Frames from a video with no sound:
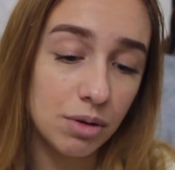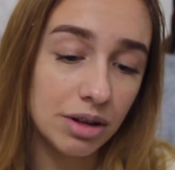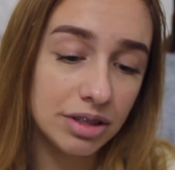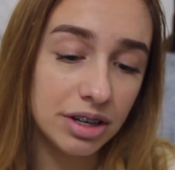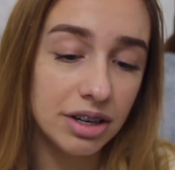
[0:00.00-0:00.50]
Liv
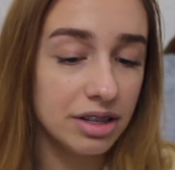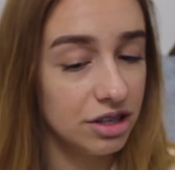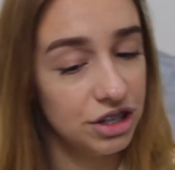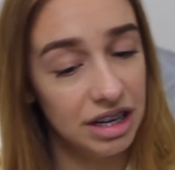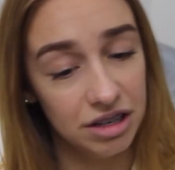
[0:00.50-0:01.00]
Walters,
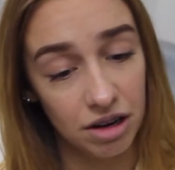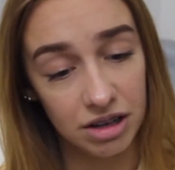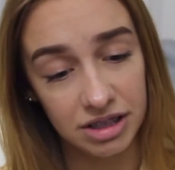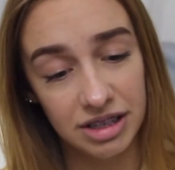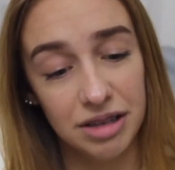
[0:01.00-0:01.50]
Shane
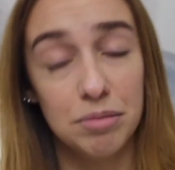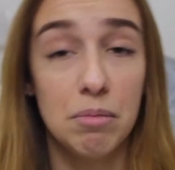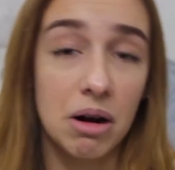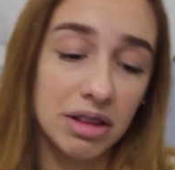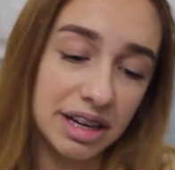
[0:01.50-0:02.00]
Dawson,
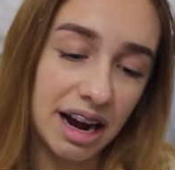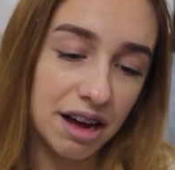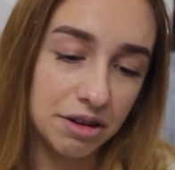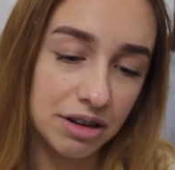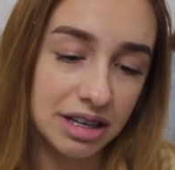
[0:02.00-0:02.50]
Marla
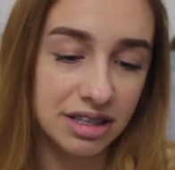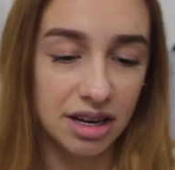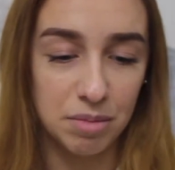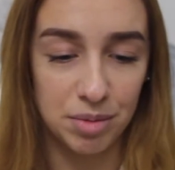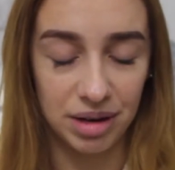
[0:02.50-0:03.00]
Catherine,
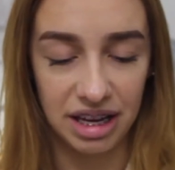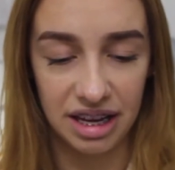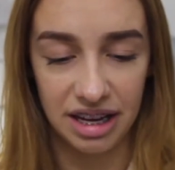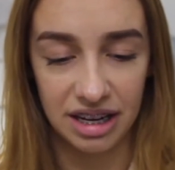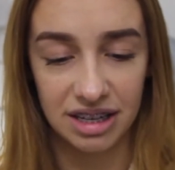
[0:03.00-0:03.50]
Summer
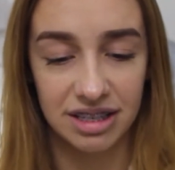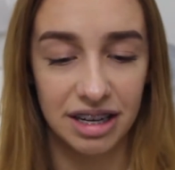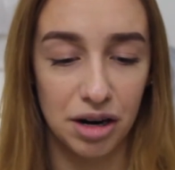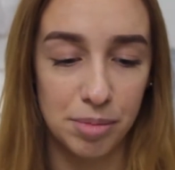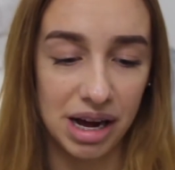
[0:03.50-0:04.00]
Mckeen,
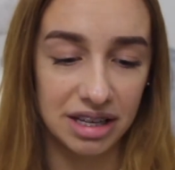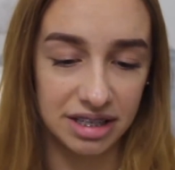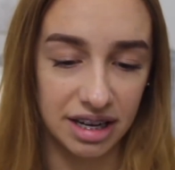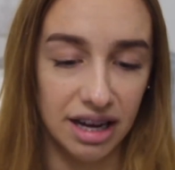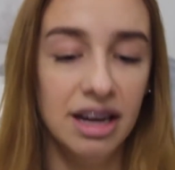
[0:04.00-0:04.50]
Sarah
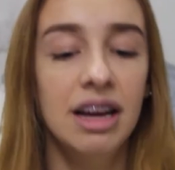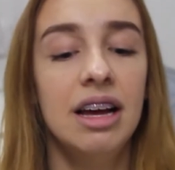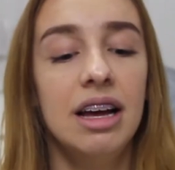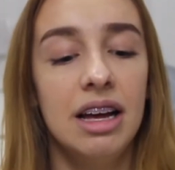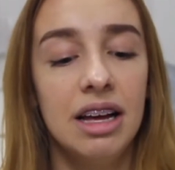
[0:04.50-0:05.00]
Baska,
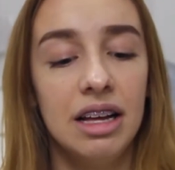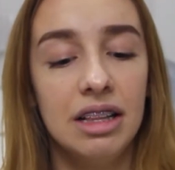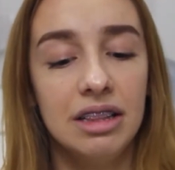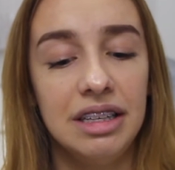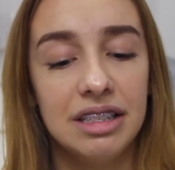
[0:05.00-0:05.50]

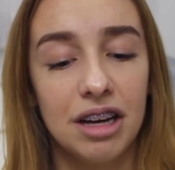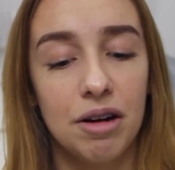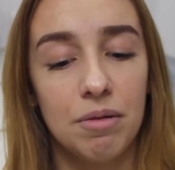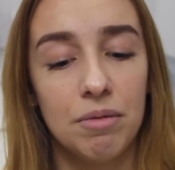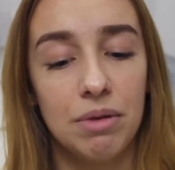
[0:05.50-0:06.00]

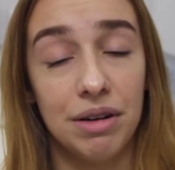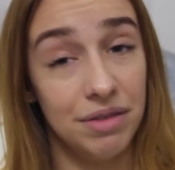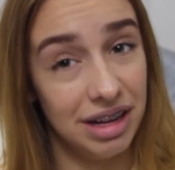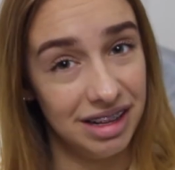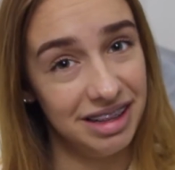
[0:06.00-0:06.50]
Lisa
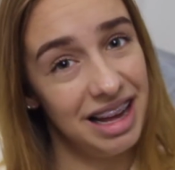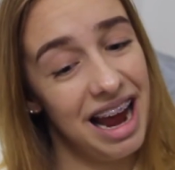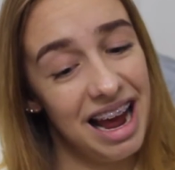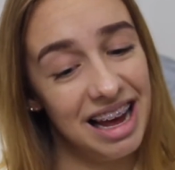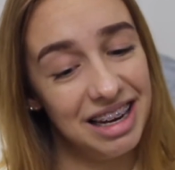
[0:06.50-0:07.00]
Ravel,
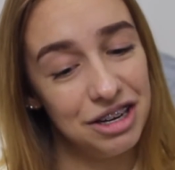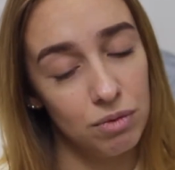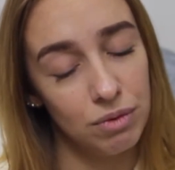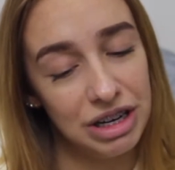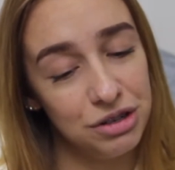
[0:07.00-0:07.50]
and
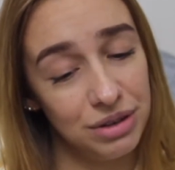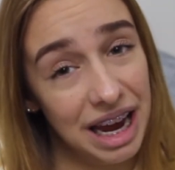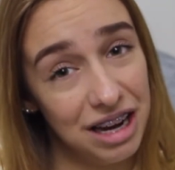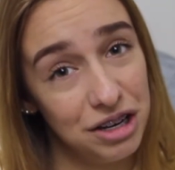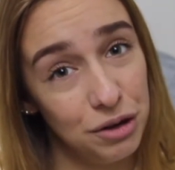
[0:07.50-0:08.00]
Rachel
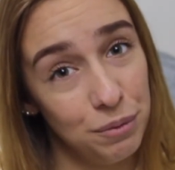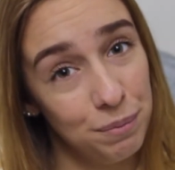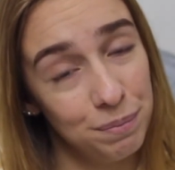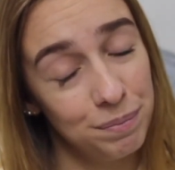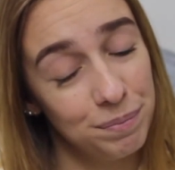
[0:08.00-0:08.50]
Cantu.
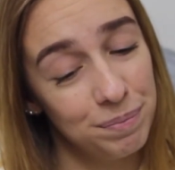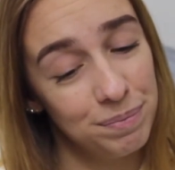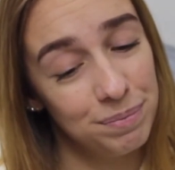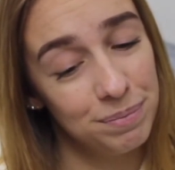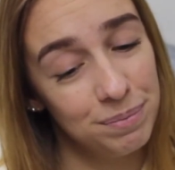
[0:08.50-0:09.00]

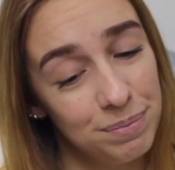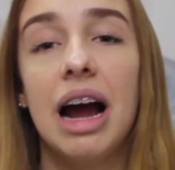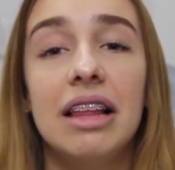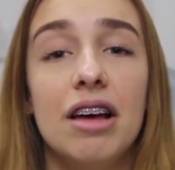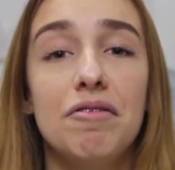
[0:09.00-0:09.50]

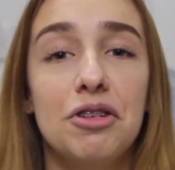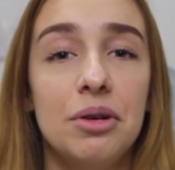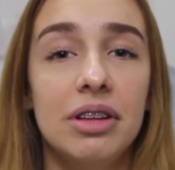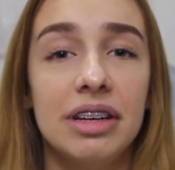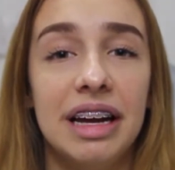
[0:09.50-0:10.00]
I love acrylic